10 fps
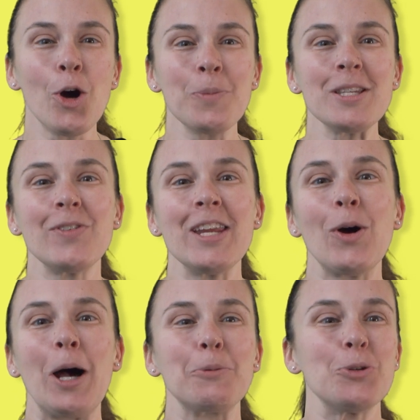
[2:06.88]
hope this
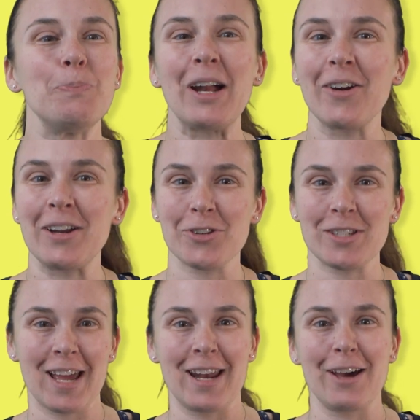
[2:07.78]
video helped you better
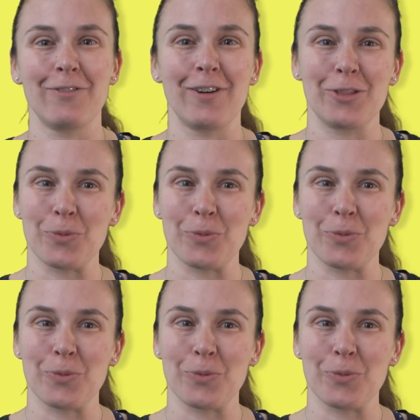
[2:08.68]
understand how to find